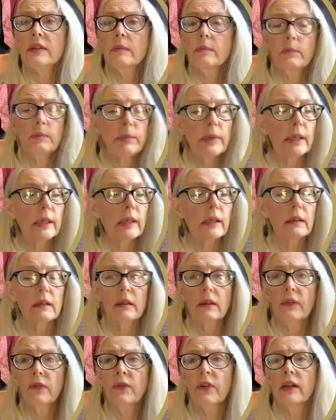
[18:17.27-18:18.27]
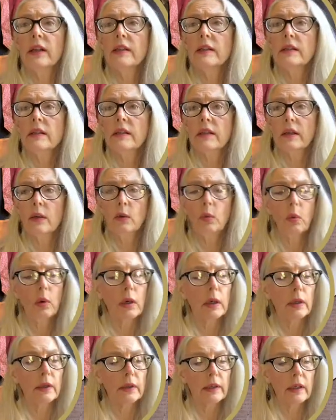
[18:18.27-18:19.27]
a big difference in the
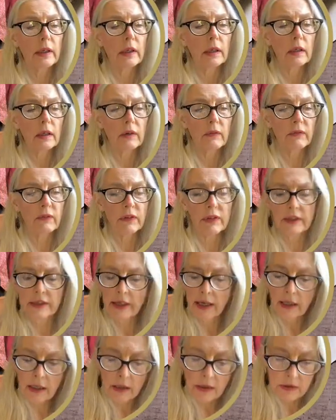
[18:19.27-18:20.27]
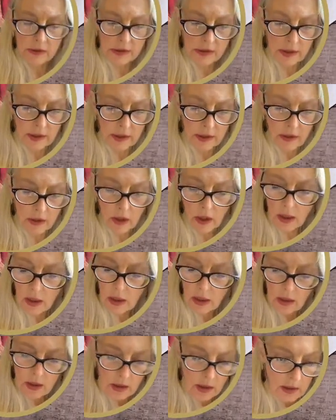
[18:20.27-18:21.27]
quality of the yellows here.
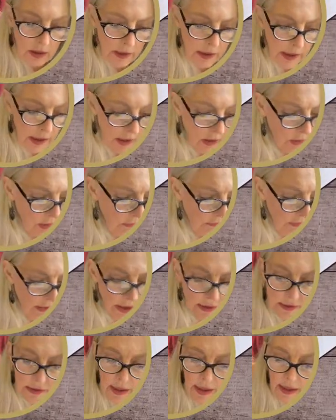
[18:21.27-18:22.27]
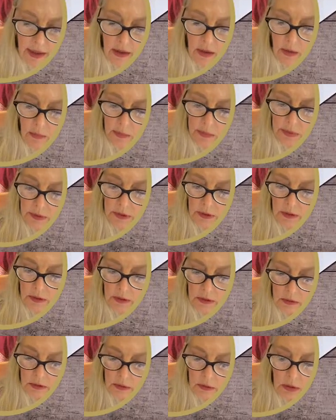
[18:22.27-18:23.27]
Now, if I take a
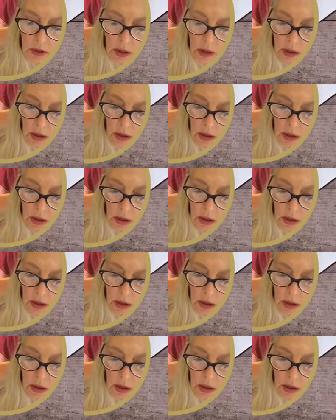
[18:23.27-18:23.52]
blue,